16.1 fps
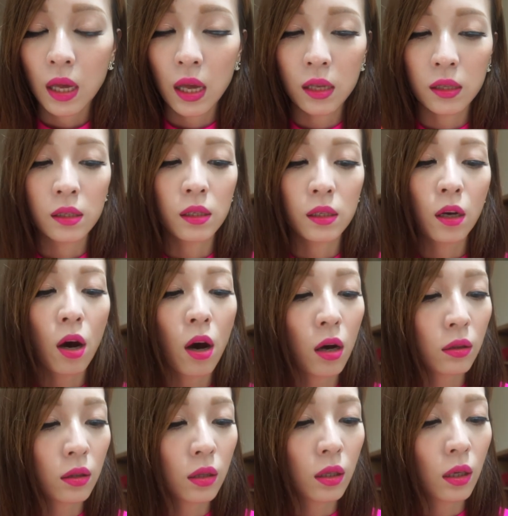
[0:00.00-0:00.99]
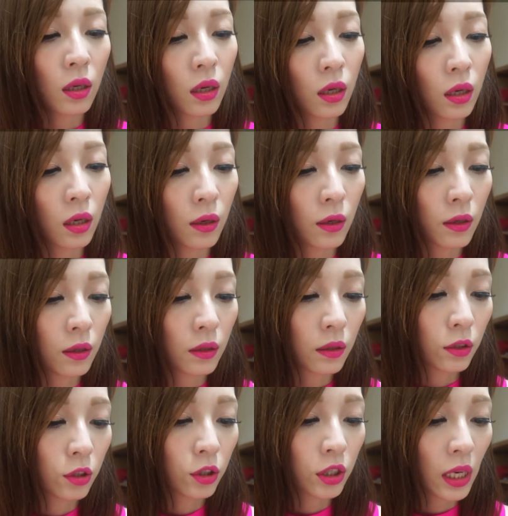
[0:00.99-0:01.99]
it's called the
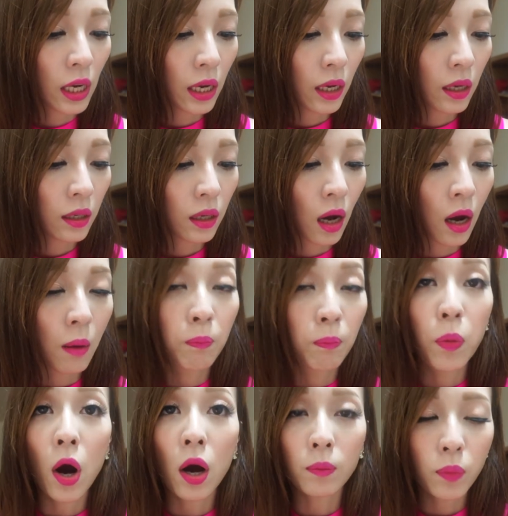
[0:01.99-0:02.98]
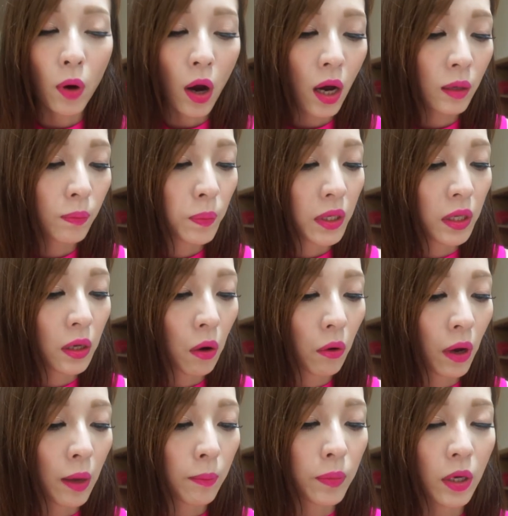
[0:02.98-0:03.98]
shade um, Bon Bon, B O
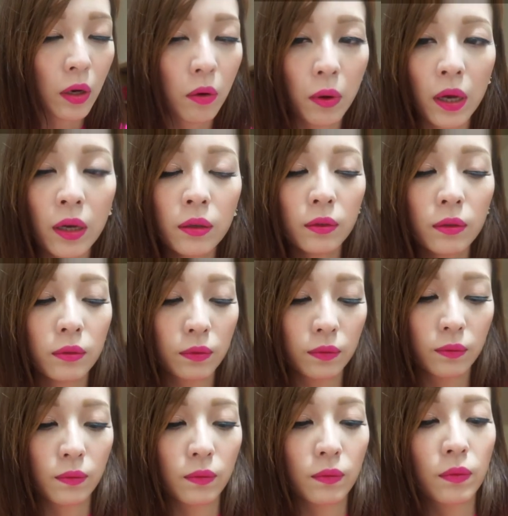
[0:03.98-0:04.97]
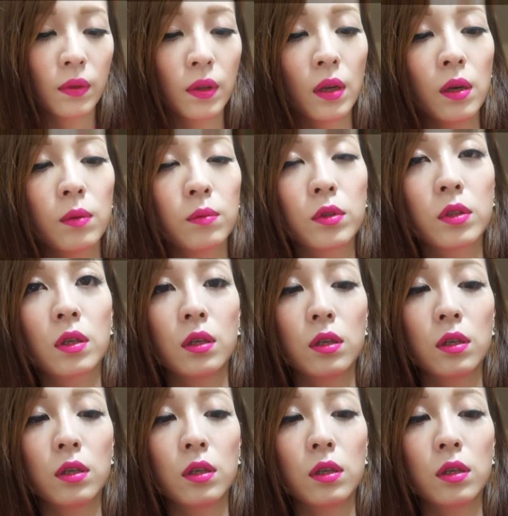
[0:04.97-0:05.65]
N B O N. I'm just